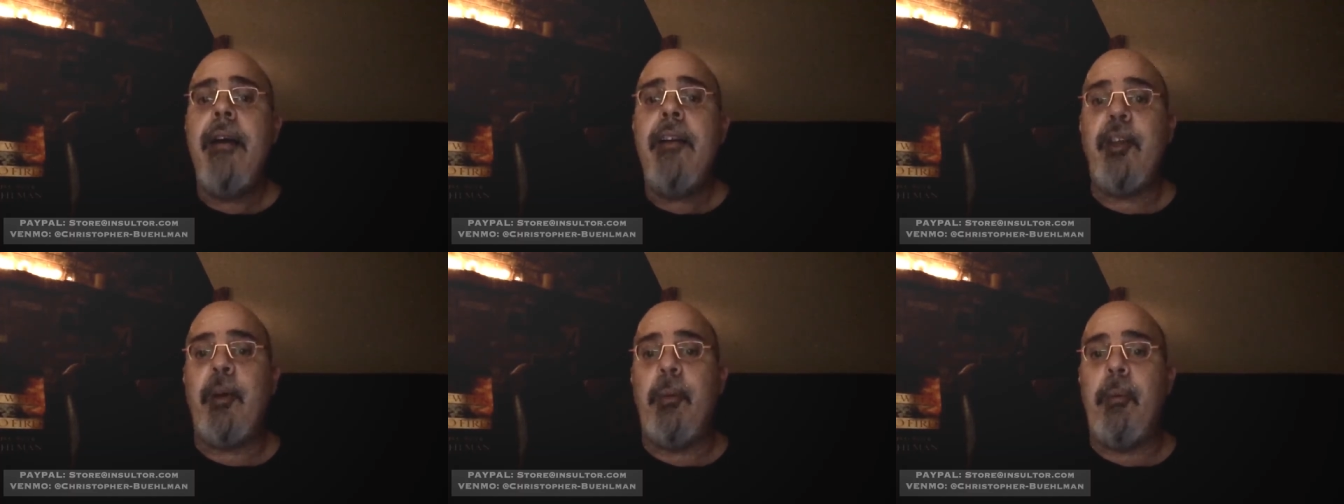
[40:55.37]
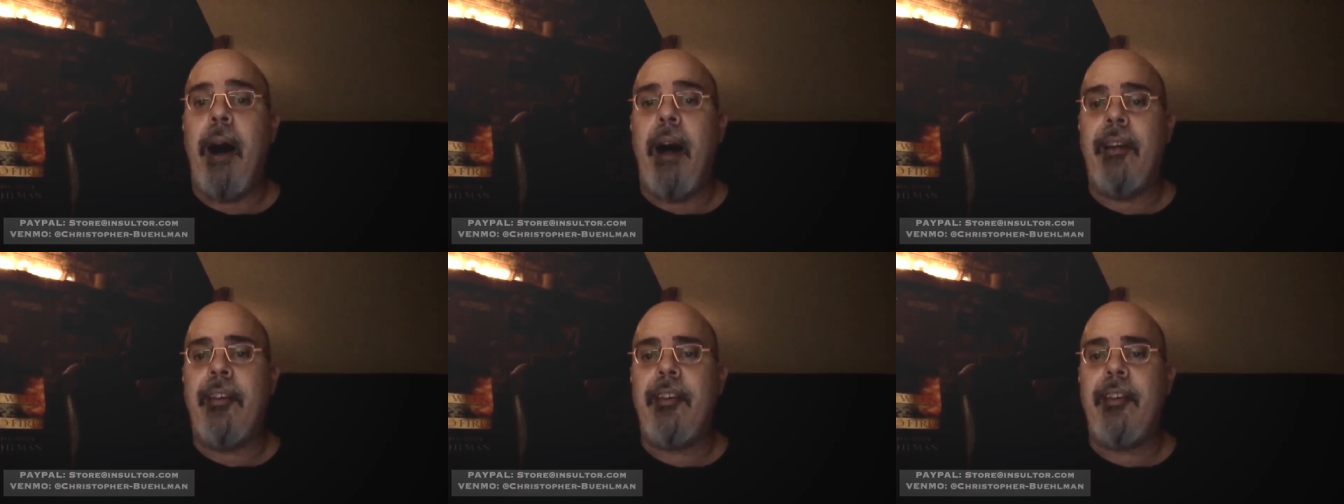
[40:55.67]

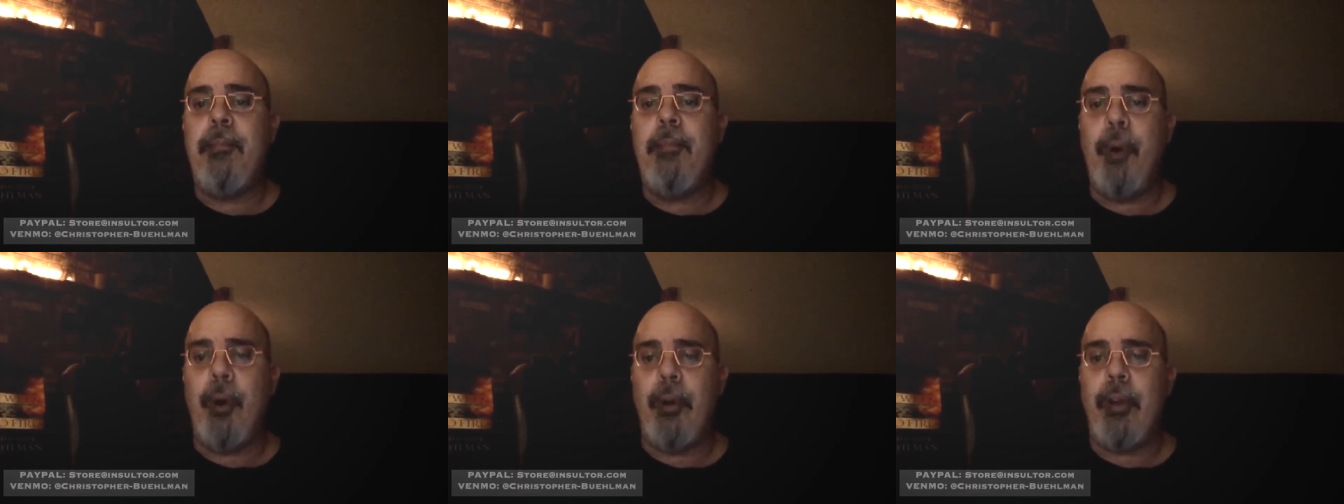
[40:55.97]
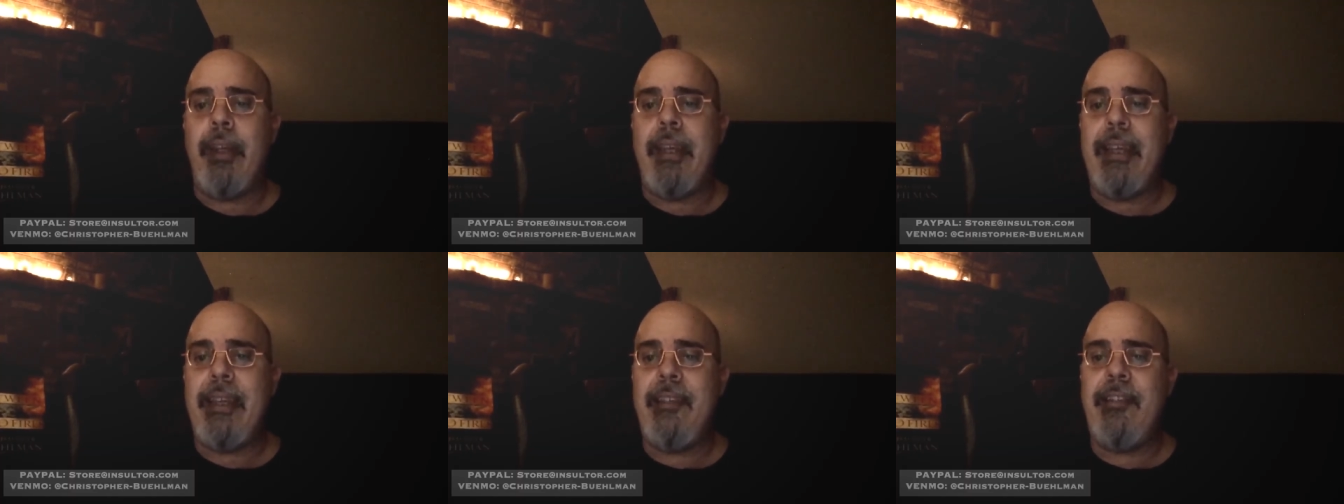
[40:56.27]
Tomas
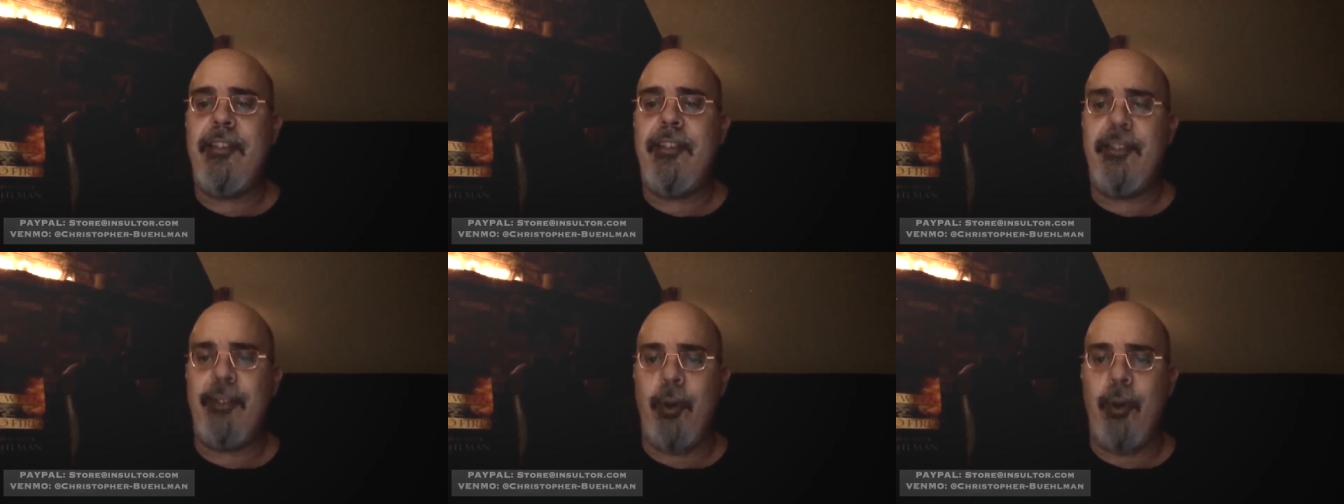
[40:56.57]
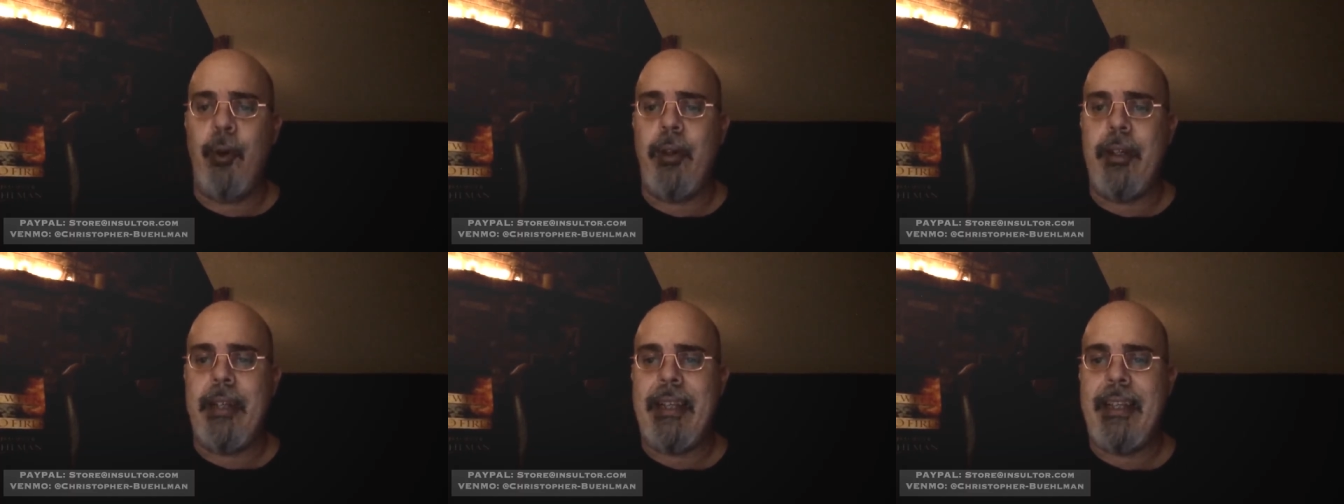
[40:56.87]
put his
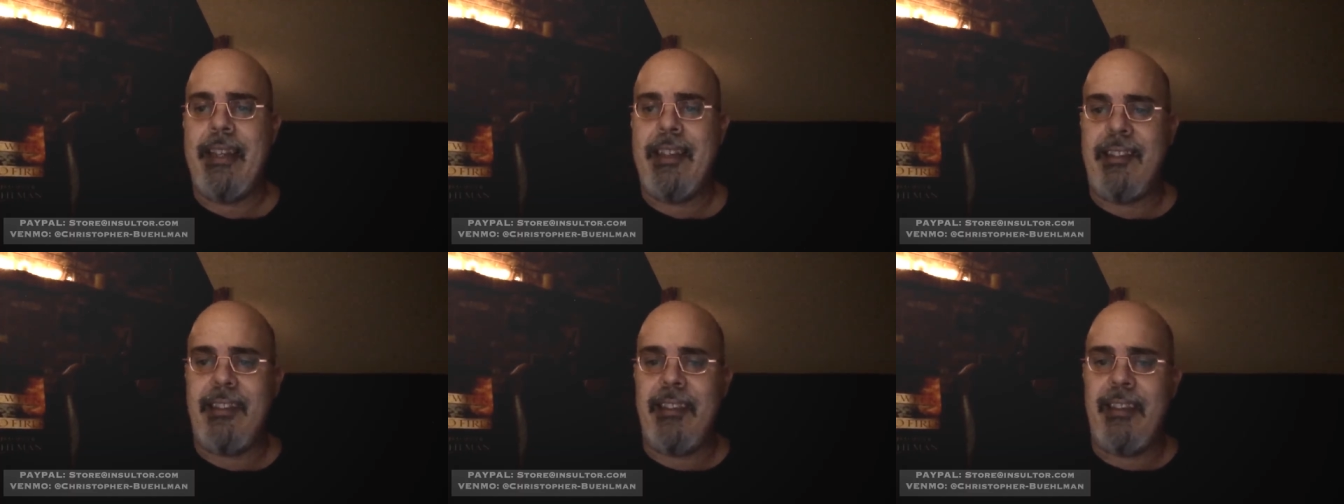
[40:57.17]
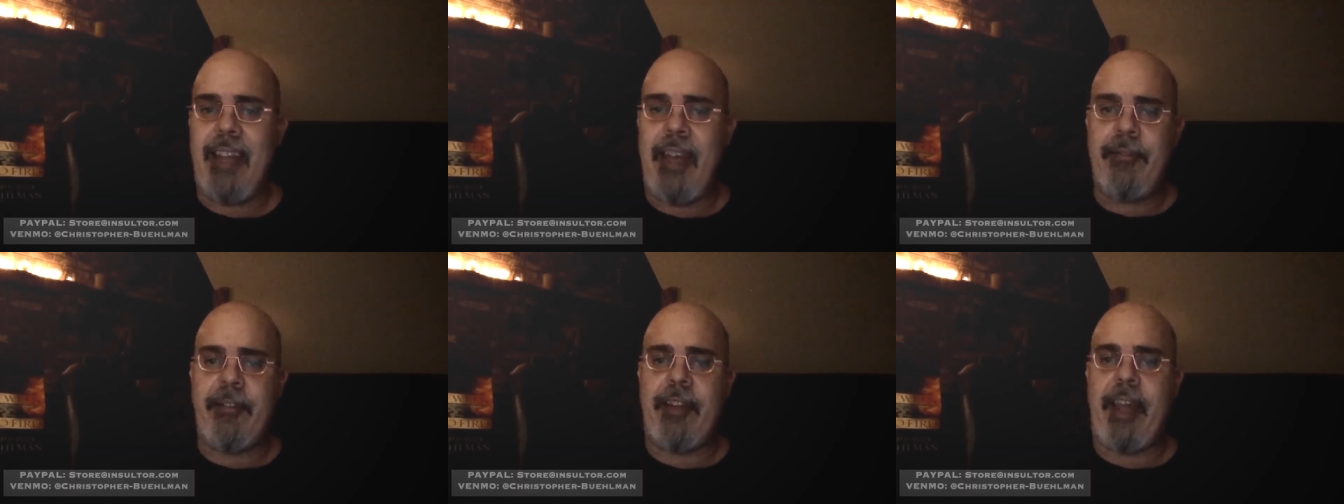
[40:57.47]
sword in his
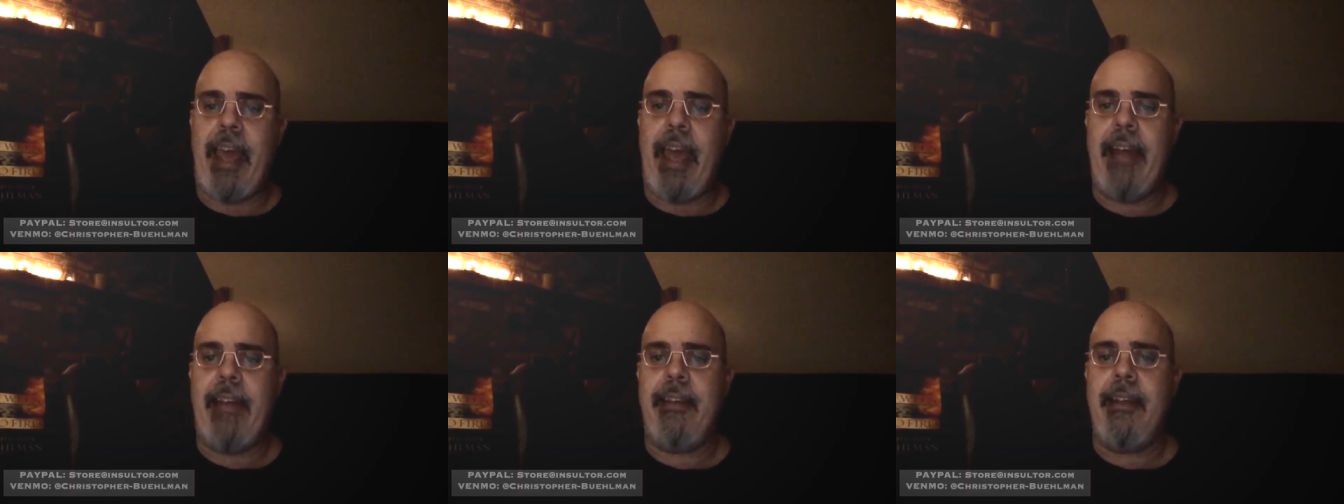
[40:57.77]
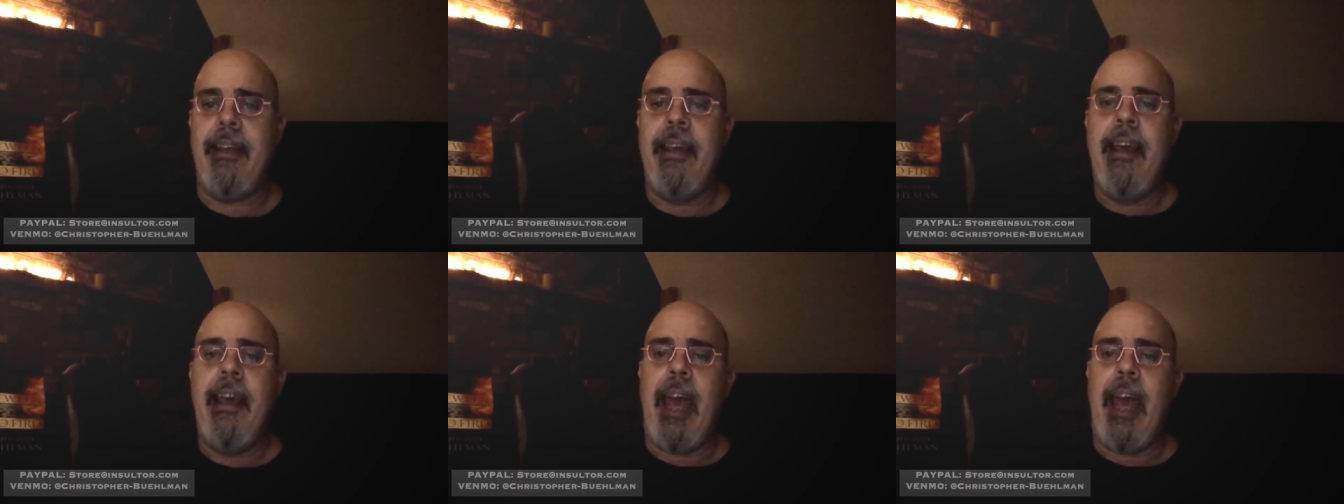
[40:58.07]
left hand